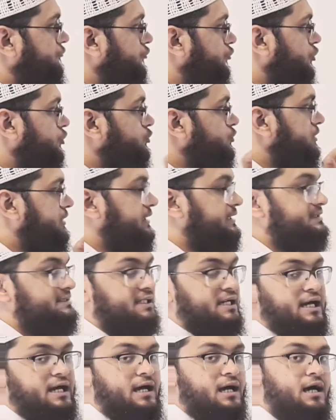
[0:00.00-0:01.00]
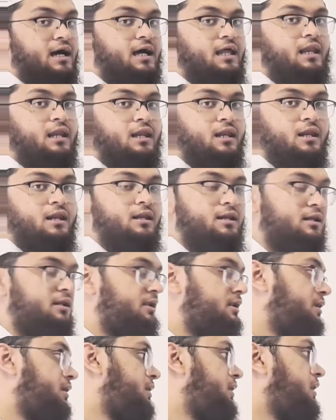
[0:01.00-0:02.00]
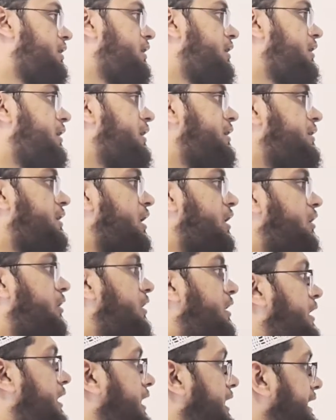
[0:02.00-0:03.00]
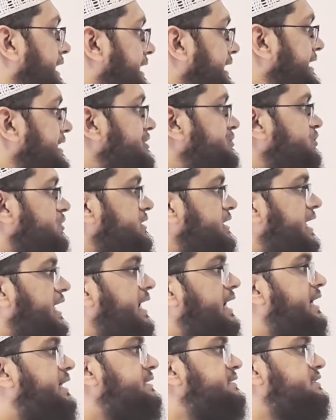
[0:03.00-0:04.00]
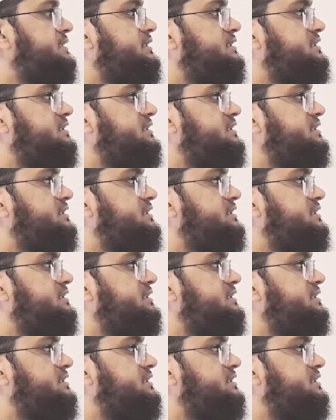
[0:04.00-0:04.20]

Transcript: fourth one is hal. Now, each one has